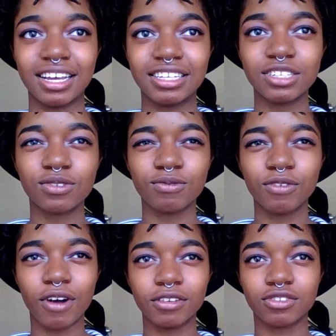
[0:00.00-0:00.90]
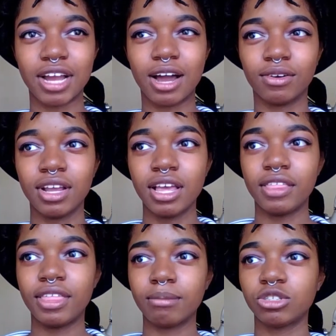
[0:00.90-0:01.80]
It just revolves around
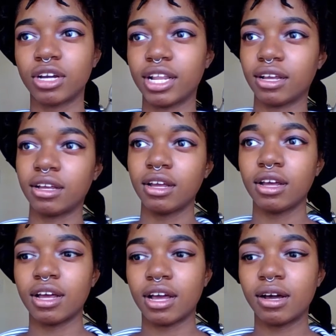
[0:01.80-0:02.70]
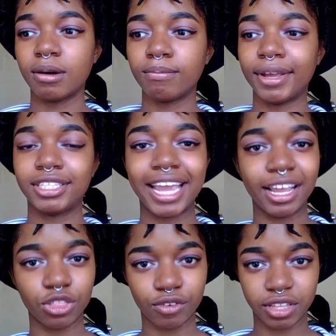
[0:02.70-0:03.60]
them trying to
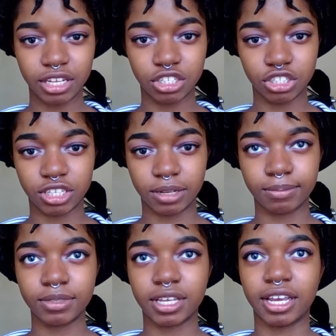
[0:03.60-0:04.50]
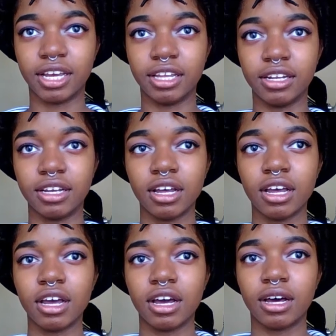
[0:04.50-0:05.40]
maintain their relationships and
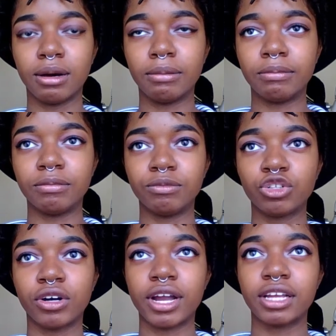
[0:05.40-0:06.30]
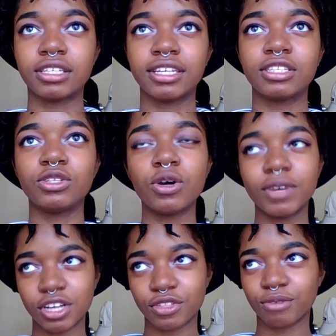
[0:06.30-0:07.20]
trying to get to
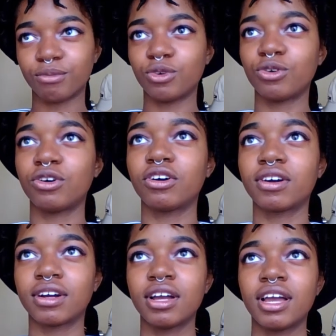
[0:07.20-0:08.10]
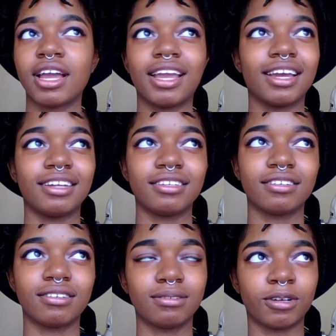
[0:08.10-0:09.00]
know each other more, and
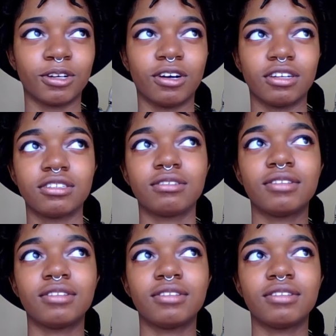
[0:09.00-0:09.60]
oh my gosh,